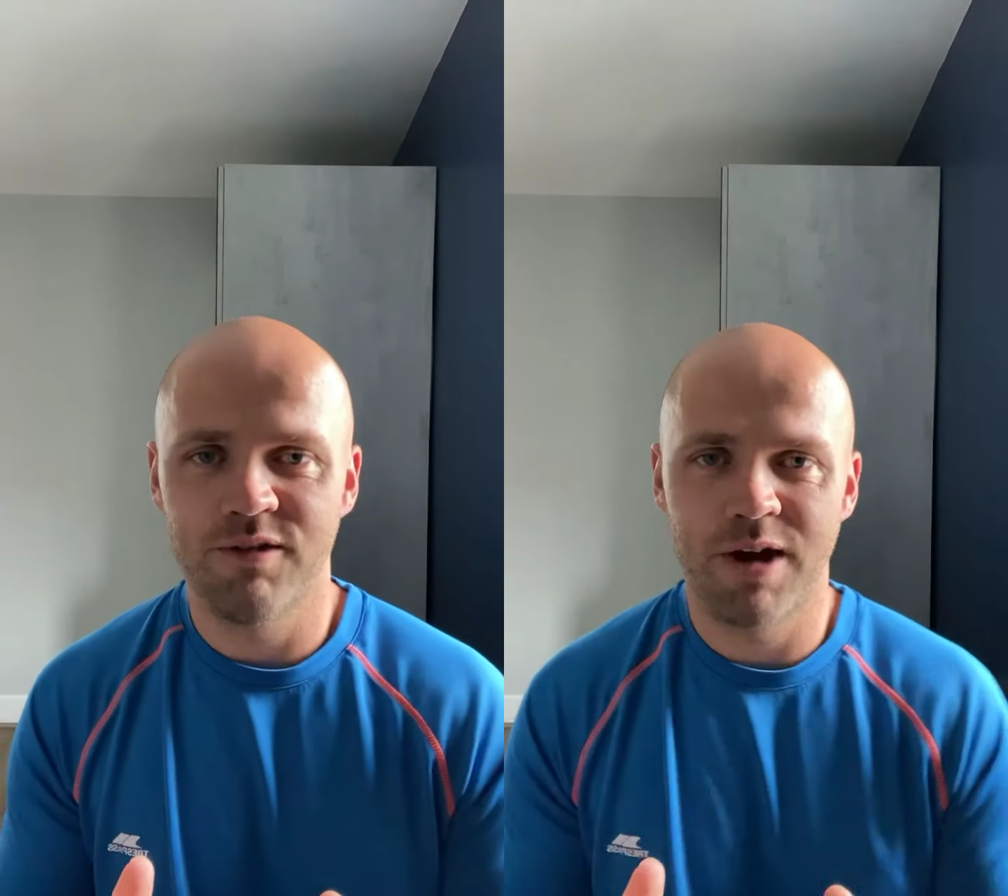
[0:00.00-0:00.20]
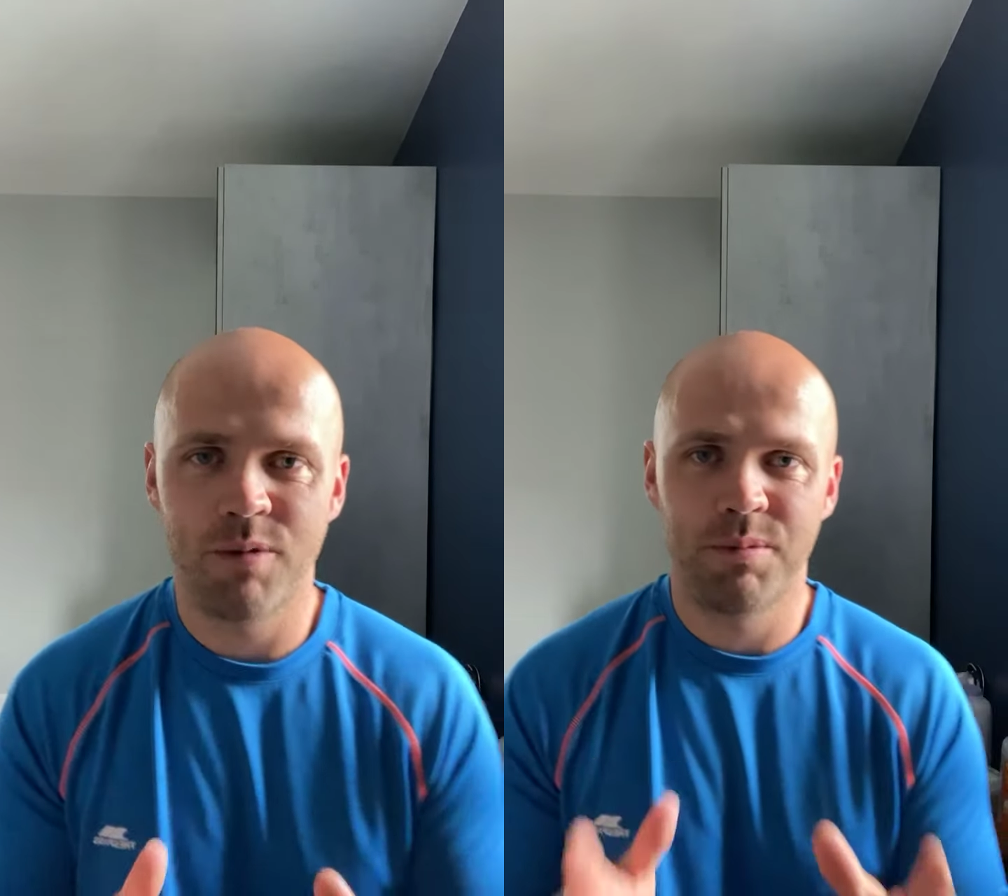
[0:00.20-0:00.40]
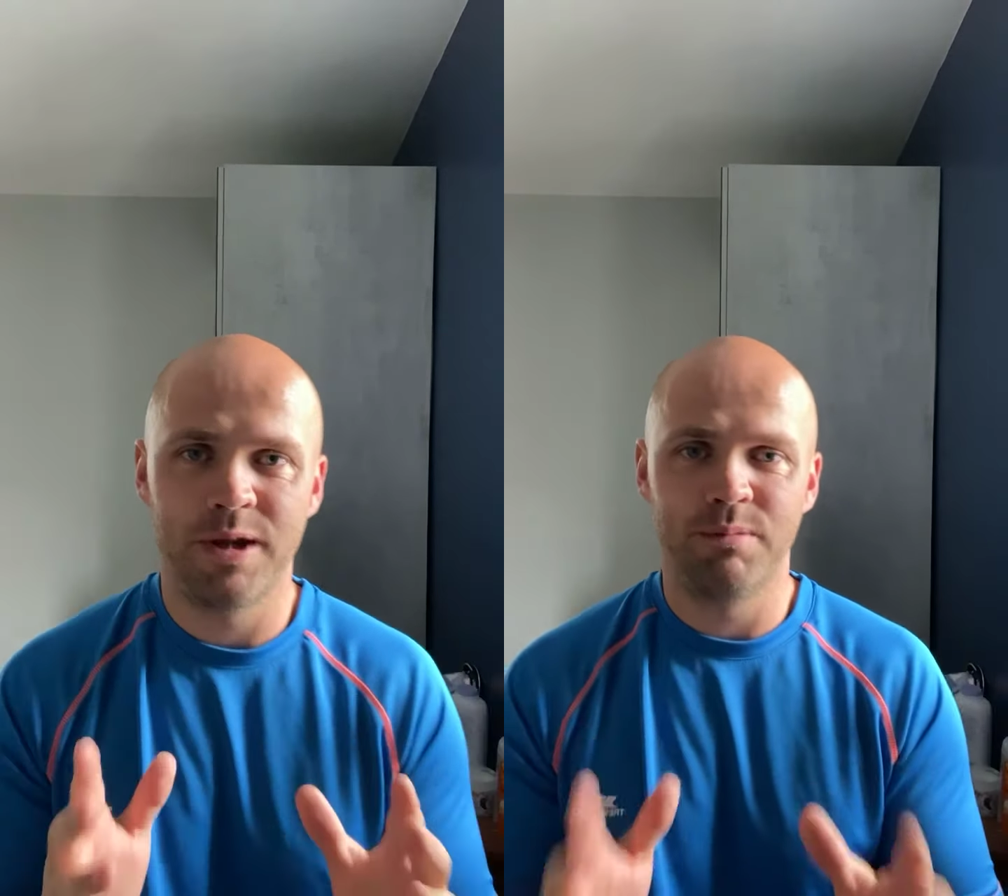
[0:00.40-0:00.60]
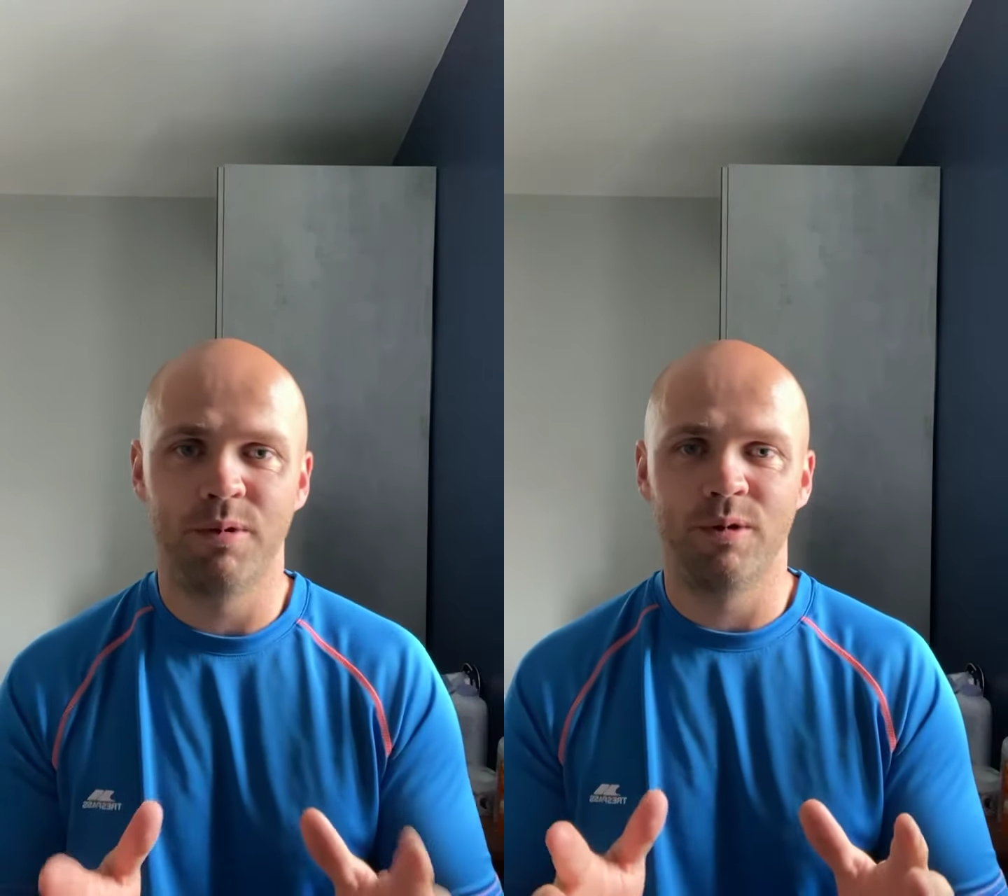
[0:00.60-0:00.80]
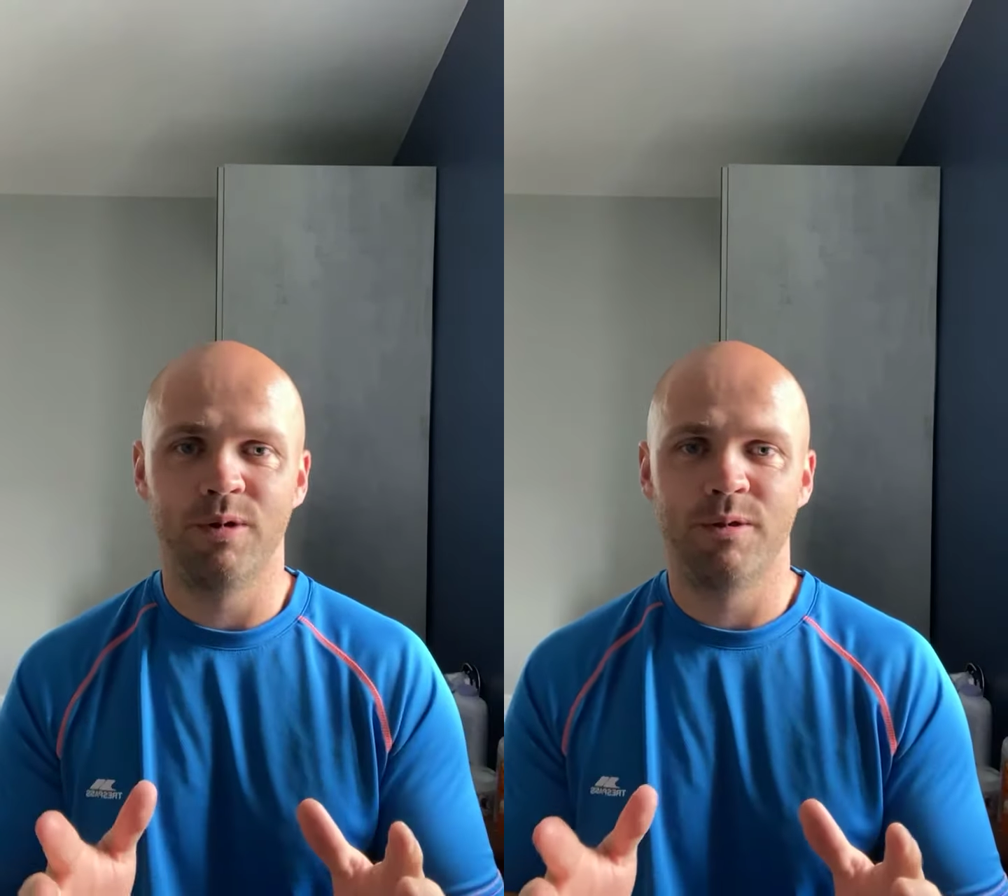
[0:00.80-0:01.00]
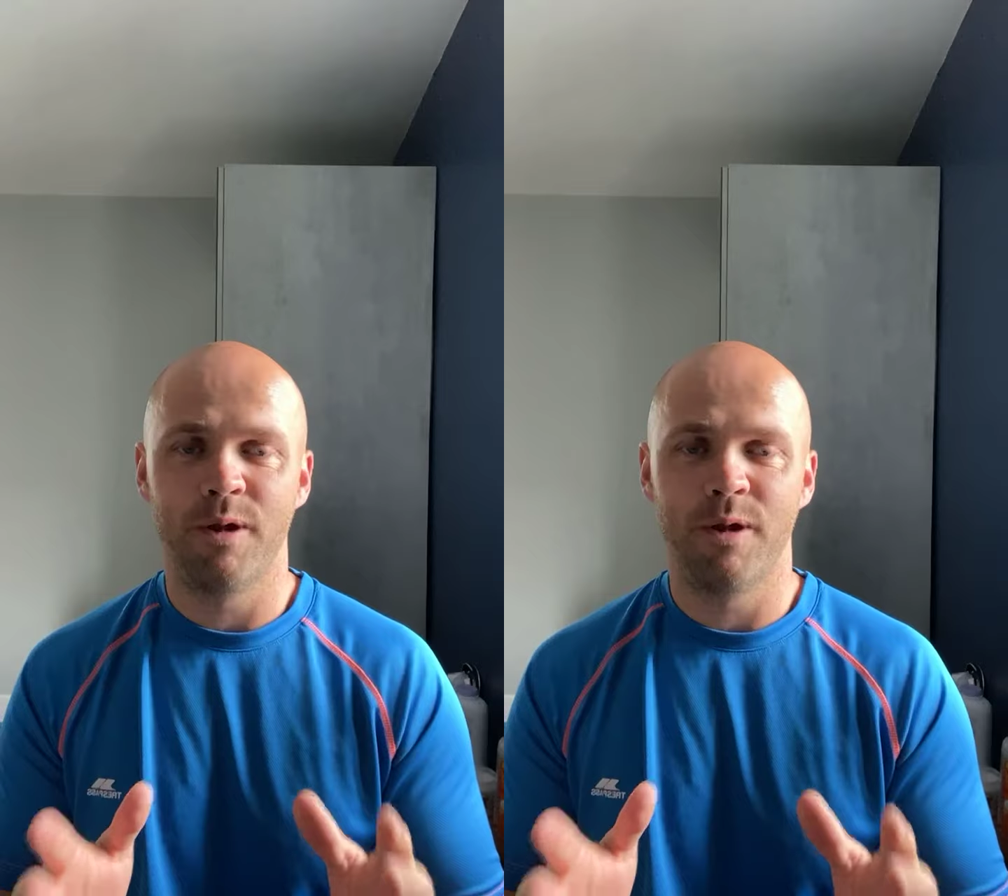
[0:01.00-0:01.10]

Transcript: around people